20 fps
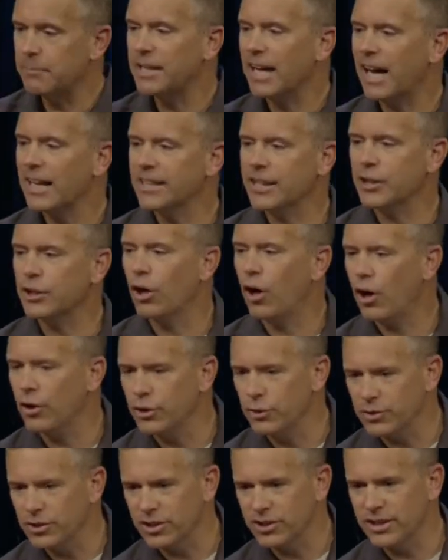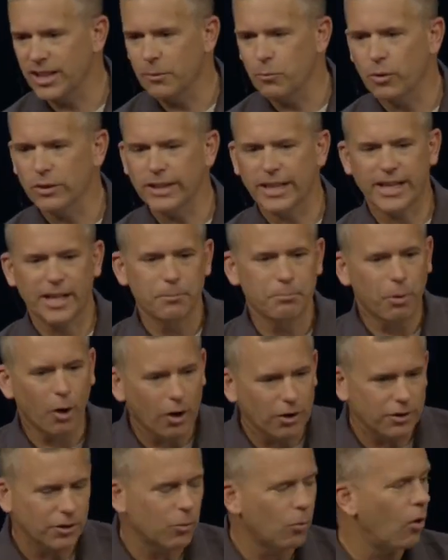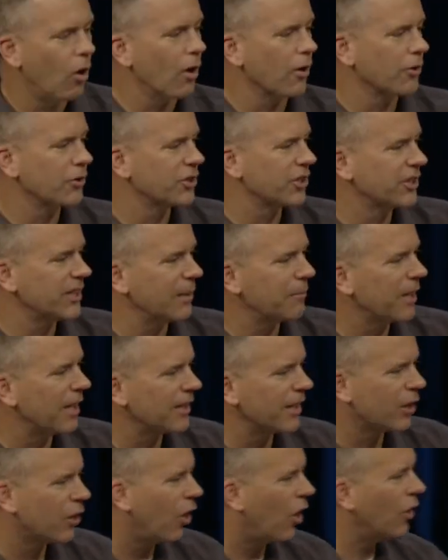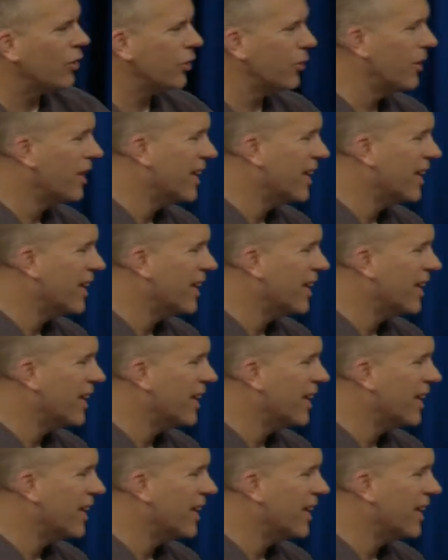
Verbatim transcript: God that called you is the same one that can part the waters. The same God that called you